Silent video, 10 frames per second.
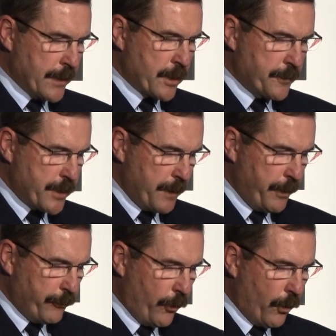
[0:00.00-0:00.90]
As I've
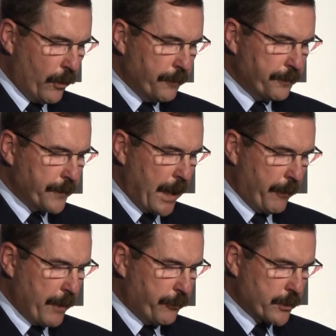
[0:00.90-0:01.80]
said before,
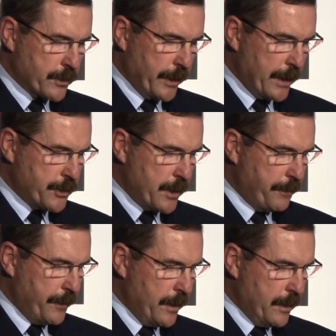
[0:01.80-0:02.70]
our Air Force
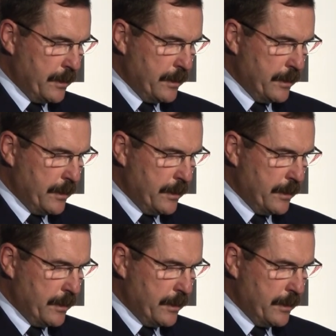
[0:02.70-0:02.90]
leadership